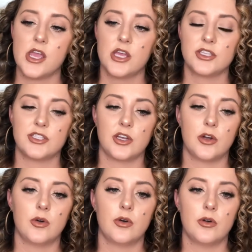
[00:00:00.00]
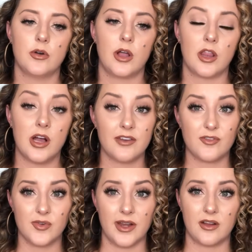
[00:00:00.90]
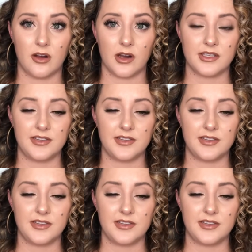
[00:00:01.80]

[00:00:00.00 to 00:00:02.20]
So a lot of credit cards,